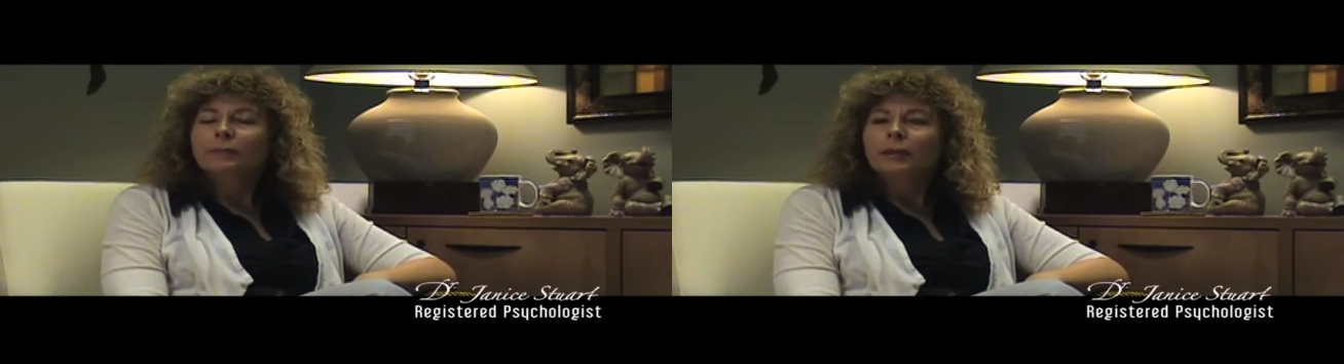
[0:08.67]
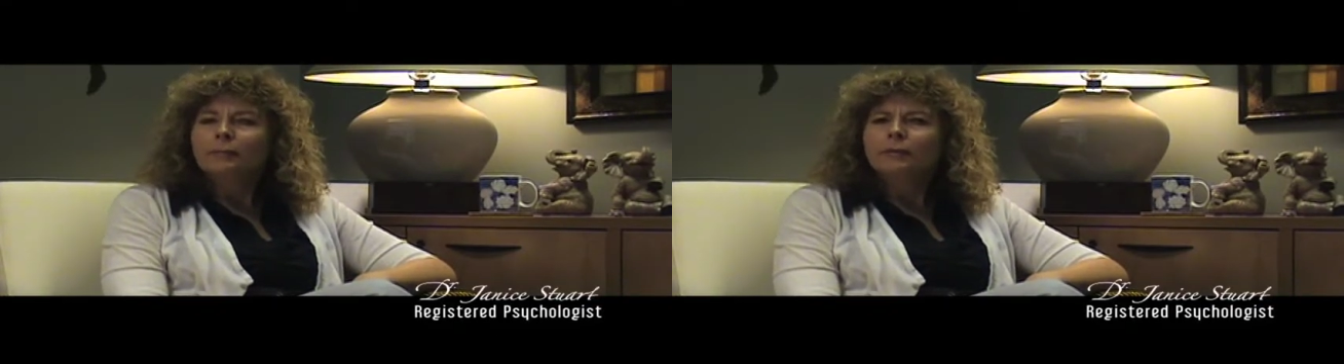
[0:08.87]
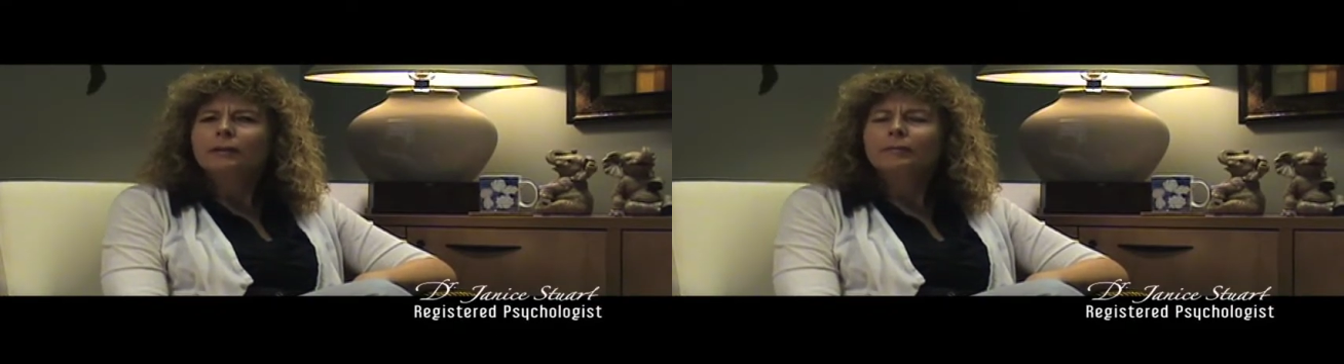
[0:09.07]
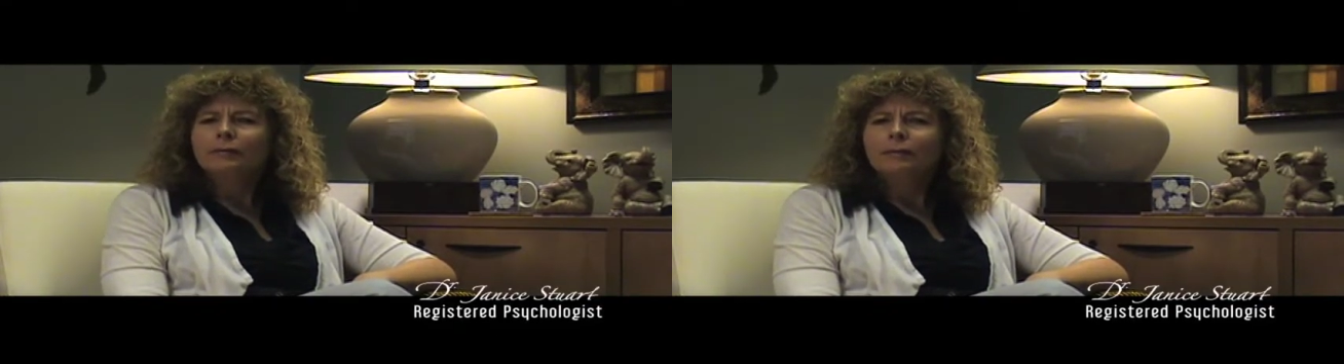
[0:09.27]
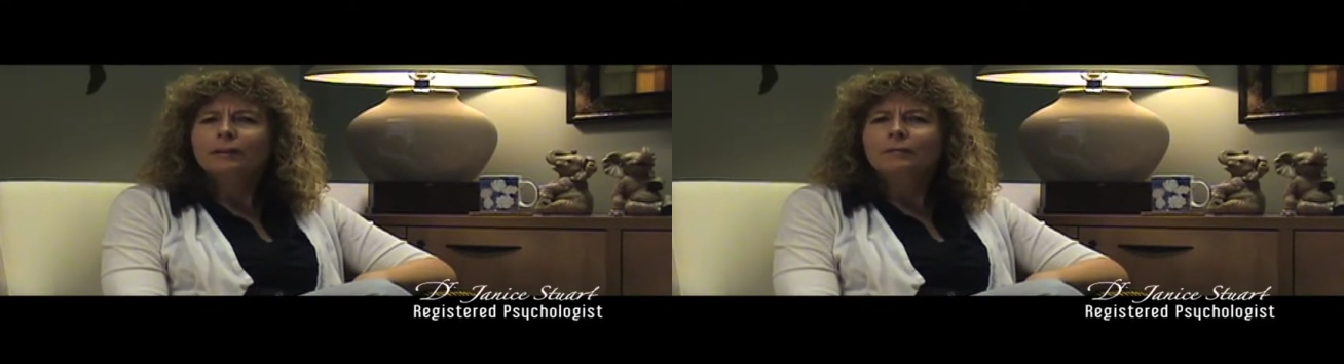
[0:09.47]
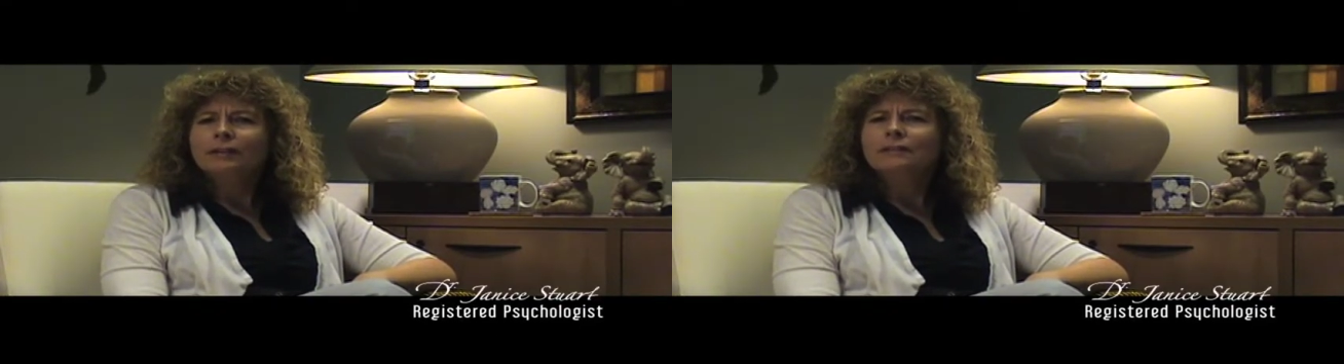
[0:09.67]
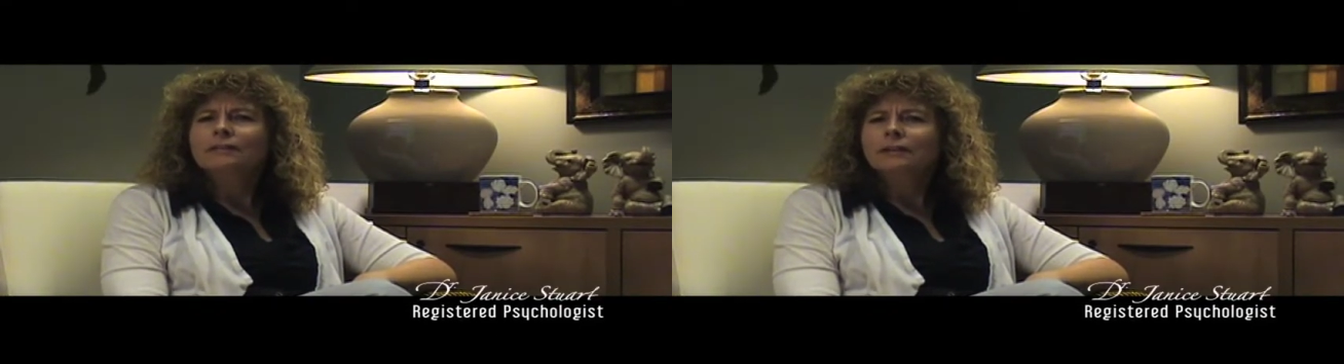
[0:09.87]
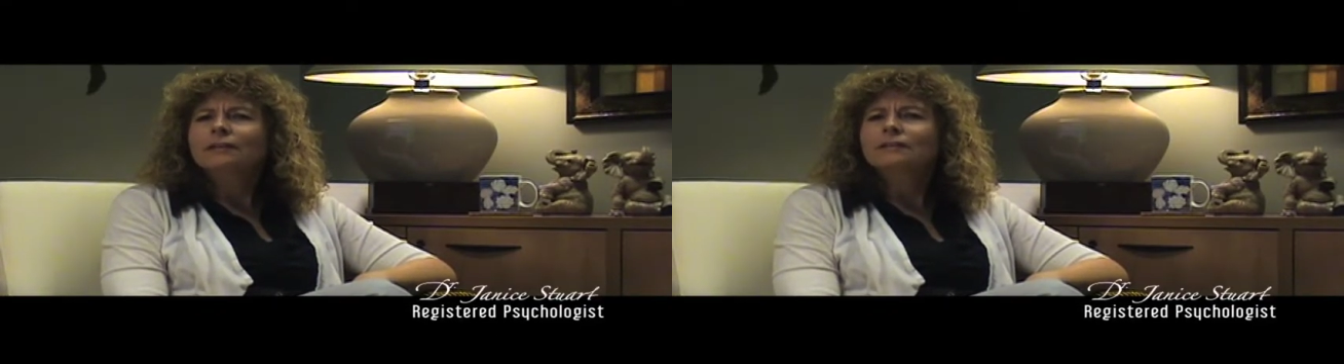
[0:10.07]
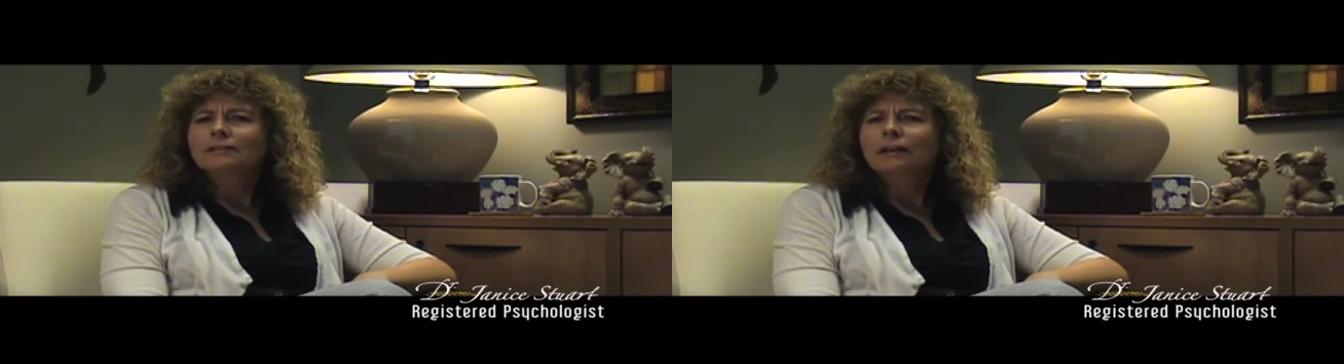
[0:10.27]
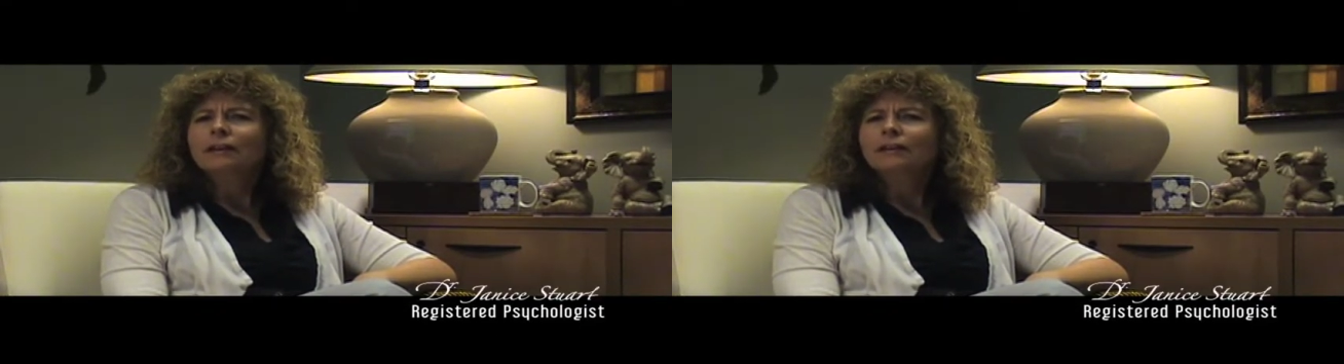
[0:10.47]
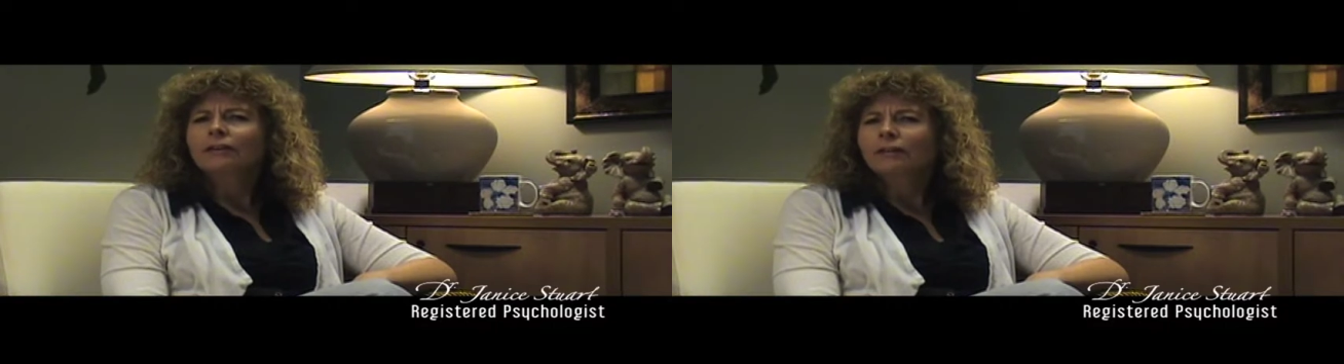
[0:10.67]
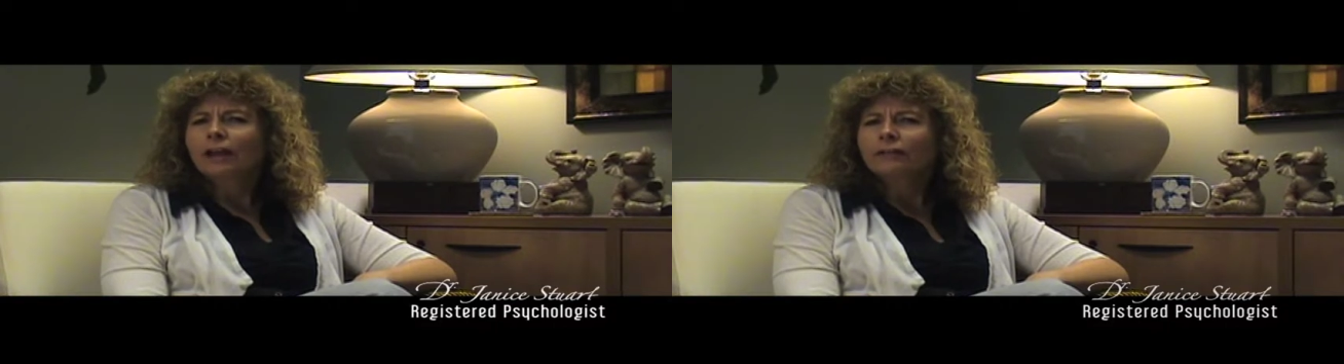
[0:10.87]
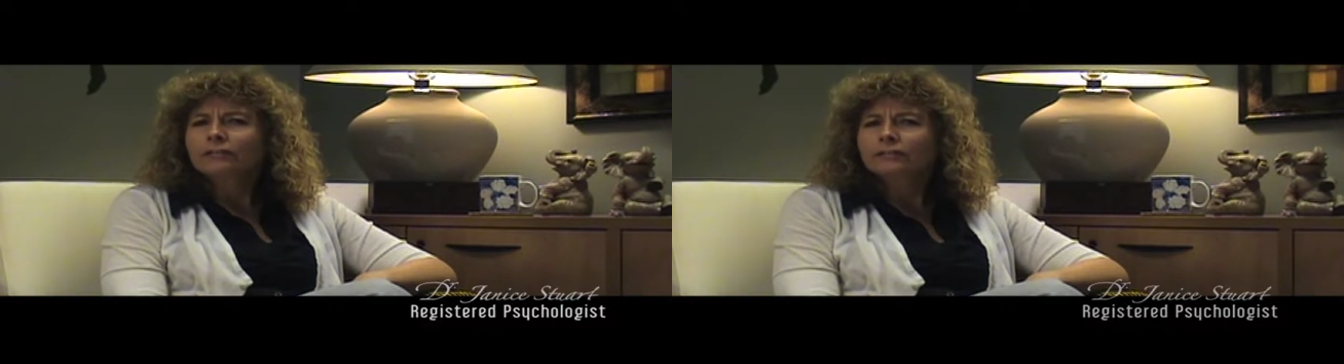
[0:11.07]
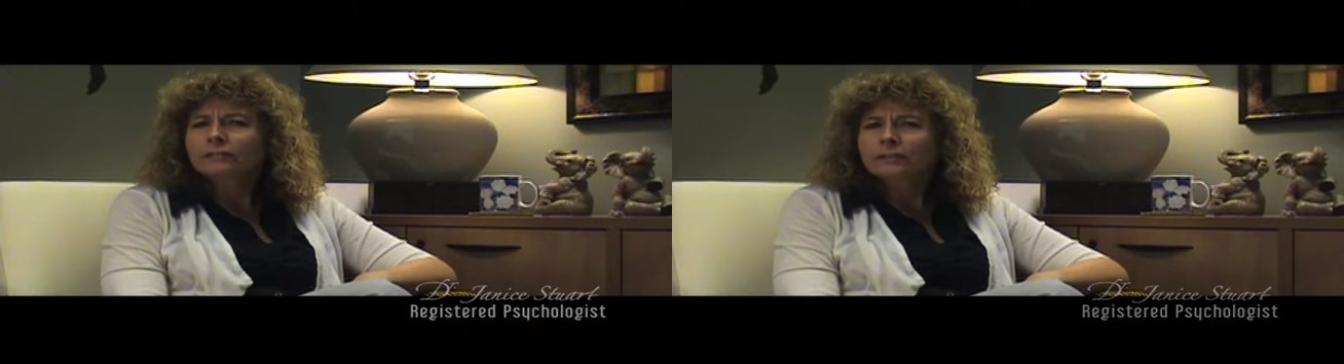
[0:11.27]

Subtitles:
people about what it means to get stuck in your life.